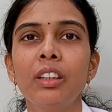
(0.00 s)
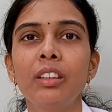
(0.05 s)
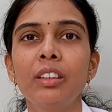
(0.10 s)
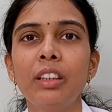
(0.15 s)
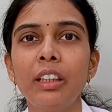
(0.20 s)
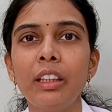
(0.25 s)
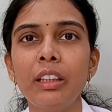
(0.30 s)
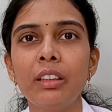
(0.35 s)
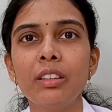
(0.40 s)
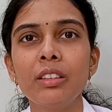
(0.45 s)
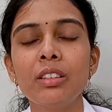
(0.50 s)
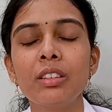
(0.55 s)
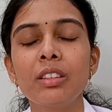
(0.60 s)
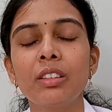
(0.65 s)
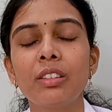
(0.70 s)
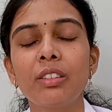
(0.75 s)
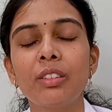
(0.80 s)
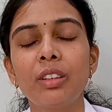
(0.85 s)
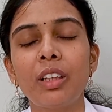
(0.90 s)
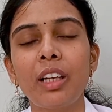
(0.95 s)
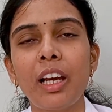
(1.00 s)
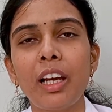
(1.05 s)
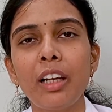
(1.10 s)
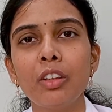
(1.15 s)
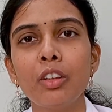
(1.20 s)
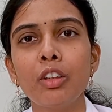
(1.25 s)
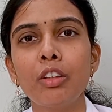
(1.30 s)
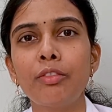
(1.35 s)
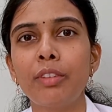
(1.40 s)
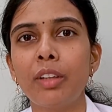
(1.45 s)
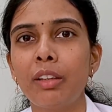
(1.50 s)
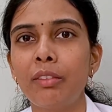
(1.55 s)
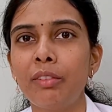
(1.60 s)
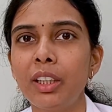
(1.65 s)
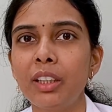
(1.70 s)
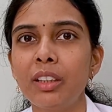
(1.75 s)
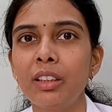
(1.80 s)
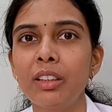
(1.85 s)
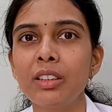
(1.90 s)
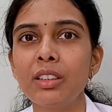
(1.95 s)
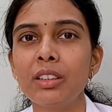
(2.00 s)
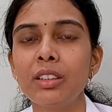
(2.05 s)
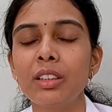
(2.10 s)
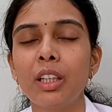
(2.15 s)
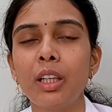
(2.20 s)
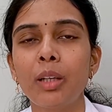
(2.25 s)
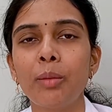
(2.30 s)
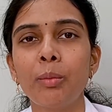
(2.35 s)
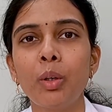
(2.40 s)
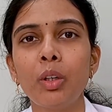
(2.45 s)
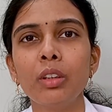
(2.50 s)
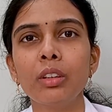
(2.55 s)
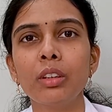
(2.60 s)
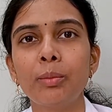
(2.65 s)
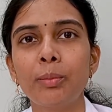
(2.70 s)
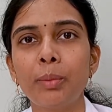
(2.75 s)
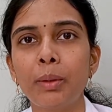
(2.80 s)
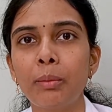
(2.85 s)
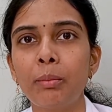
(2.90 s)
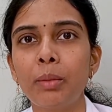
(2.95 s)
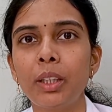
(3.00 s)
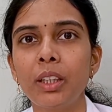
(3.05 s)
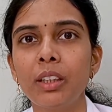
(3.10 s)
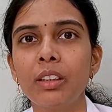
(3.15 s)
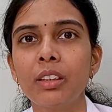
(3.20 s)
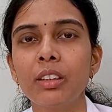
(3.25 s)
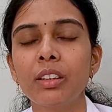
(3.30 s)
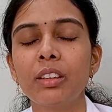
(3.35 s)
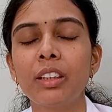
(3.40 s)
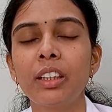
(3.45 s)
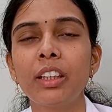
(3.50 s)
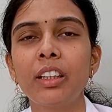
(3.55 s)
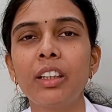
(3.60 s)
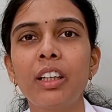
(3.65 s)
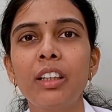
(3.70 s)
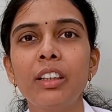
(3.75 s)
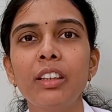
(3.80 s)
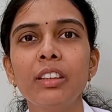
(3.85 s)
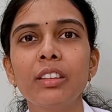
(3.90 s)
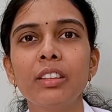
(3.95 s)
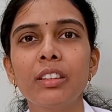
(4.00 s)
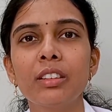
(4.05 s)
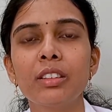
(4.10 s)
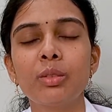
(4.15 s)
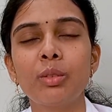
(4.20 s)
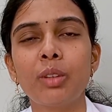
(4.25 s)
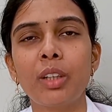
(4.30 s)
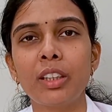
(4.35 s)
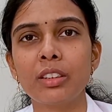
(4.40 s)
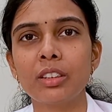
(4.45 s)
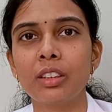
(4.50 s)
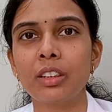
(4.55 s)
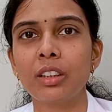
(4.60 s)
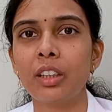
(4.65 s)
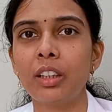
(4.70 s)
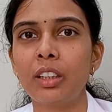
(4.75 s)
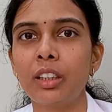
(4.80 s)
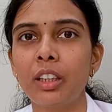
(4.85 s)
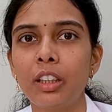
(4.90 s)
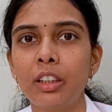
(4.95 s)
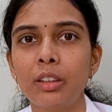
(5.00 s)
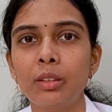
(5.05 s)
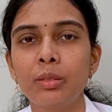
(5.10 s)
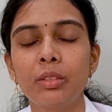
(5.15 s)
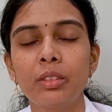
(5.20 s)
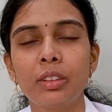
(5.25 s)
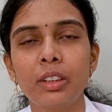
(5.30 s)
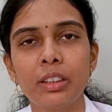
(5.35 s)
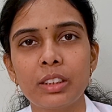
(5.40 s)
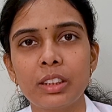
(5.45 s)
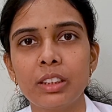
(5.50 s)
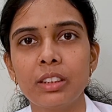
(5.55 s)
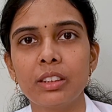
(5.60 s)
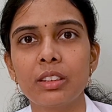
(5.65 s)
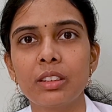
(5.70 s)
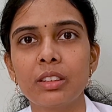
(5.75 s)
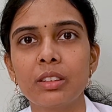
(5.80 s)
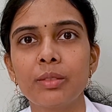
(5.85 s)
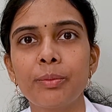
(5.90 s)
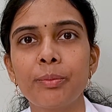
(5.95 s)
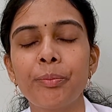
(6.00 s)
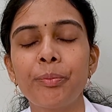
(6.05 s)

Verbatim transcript: There is lack of awareness among the public regarding this vascular health disease.